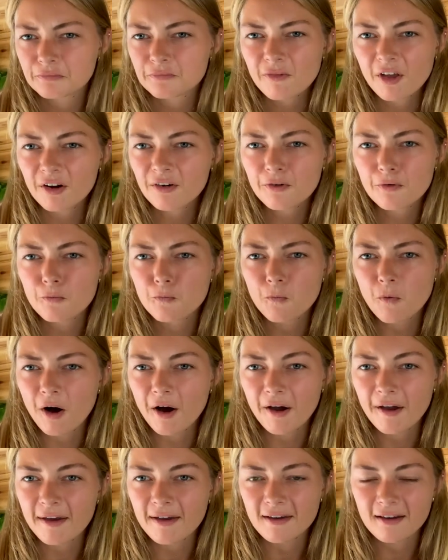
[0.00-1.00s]
I don't know
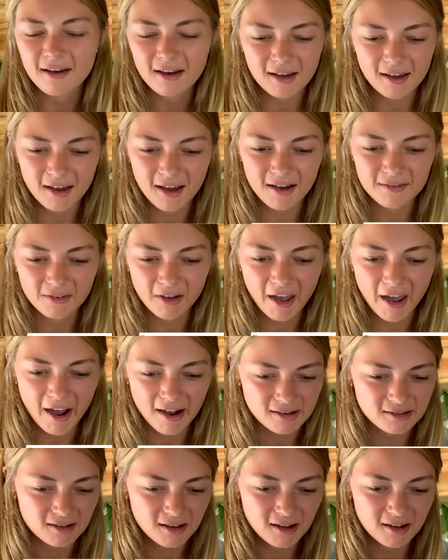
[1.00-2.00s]
why I have a
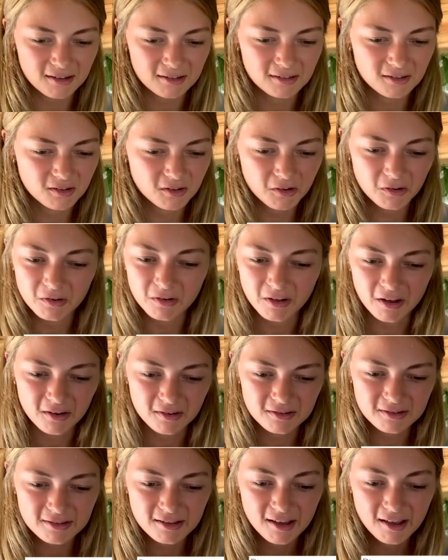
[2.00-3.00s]
hacksaw, who
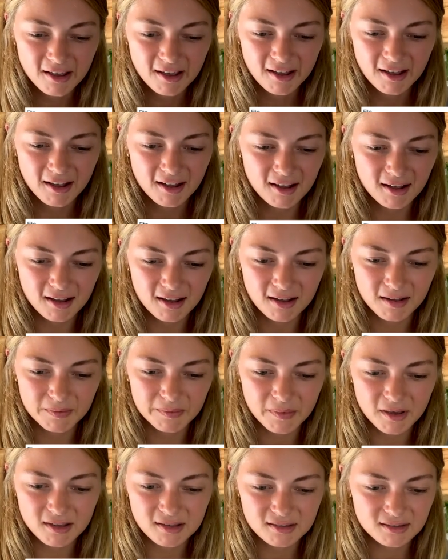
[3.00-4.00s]
knows.
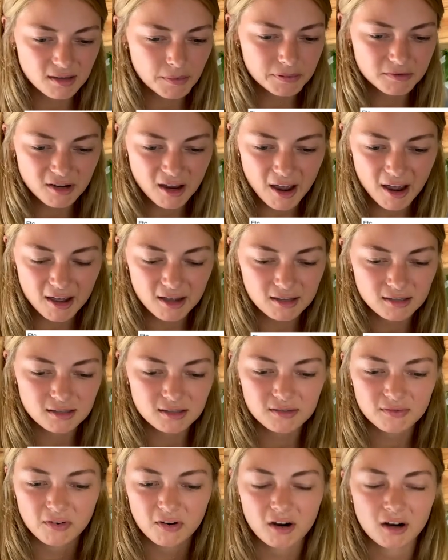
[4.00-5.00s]
Zip
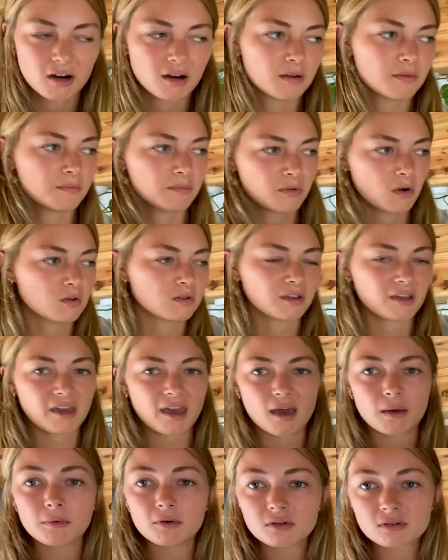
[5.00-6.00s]
ties for holding
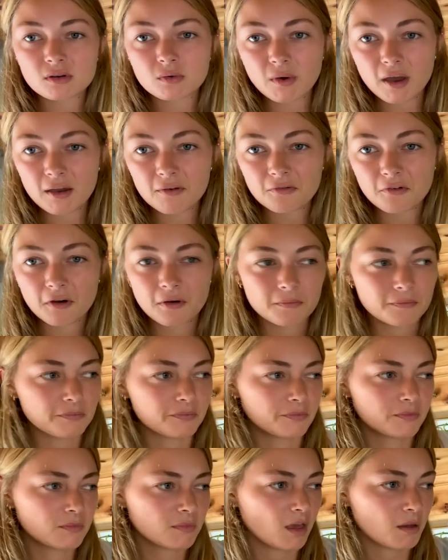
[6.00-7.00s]
cables away
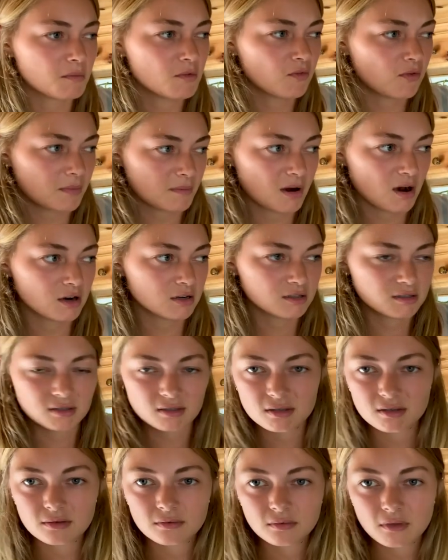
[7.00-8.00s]
from like moving
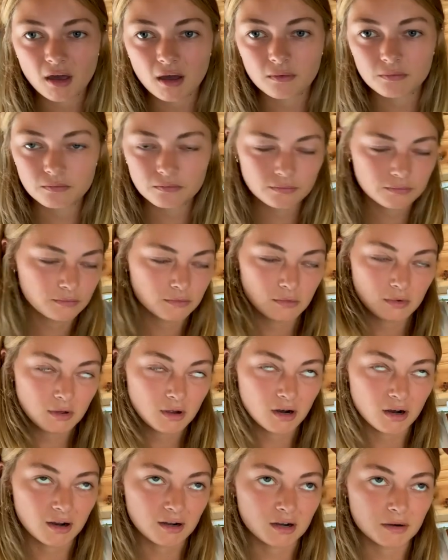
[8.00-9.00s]
parts that
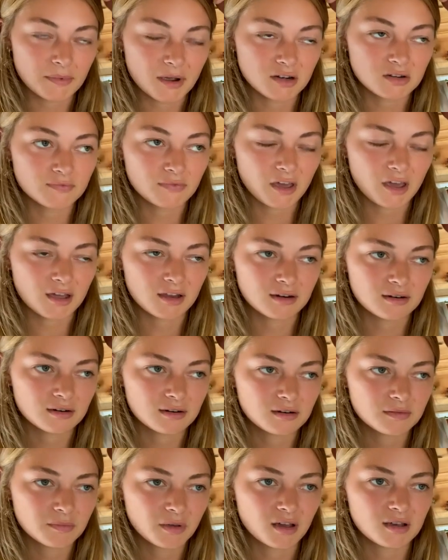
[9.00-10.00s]
are under my van,
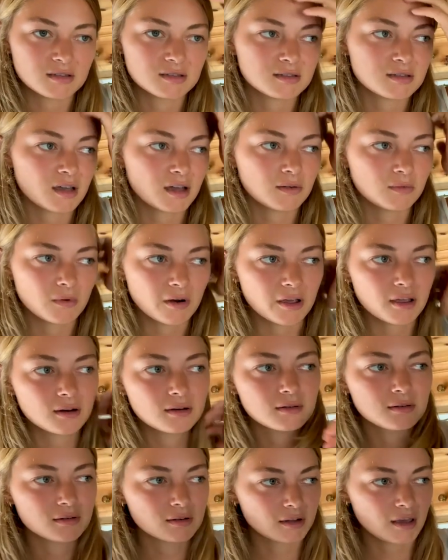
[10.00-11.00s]
because I ran
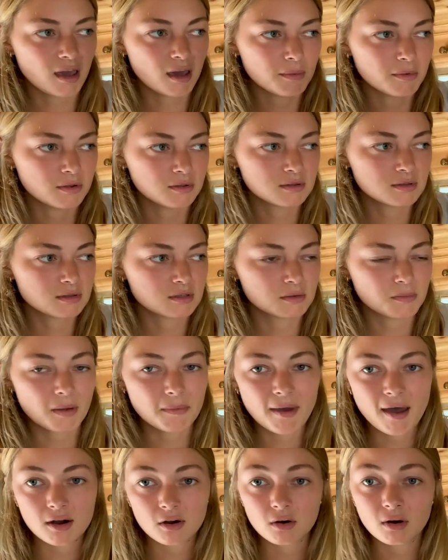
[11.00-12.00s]
cables to my
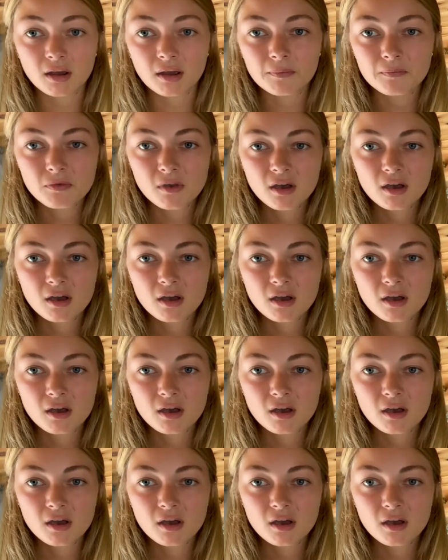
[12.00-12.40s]
battery.